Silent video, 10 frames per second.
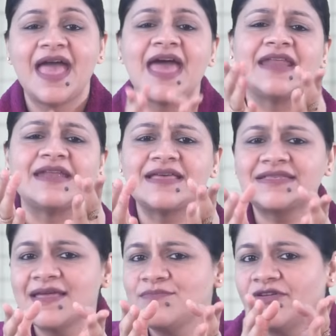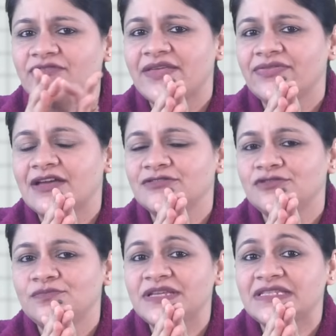And an SIP of
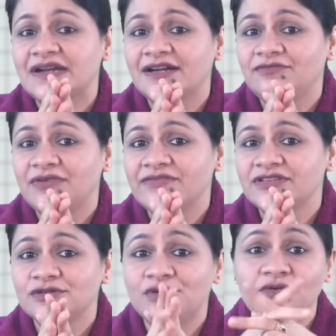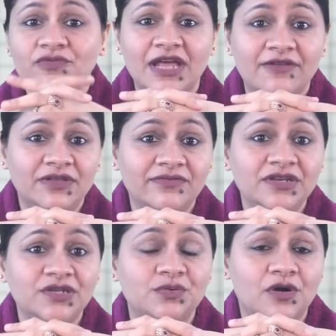10,000 rupees started 5 years ago would have
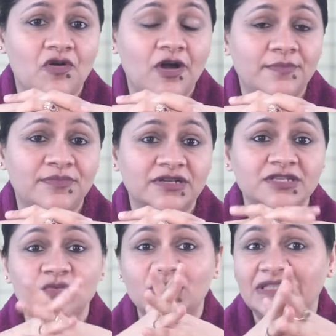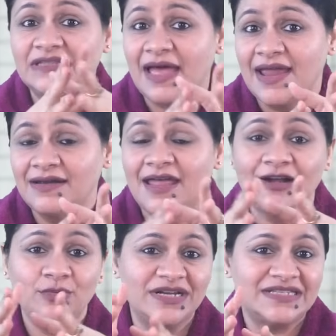given you a corpus worth
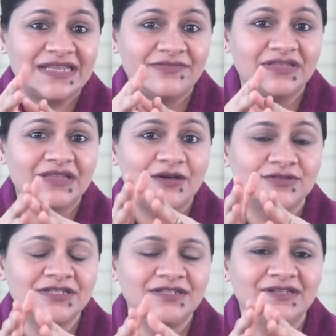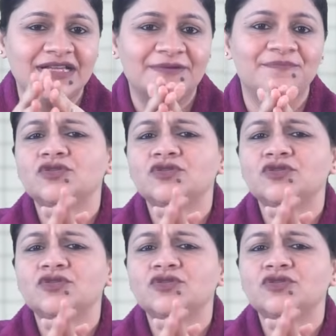9,27,000 today.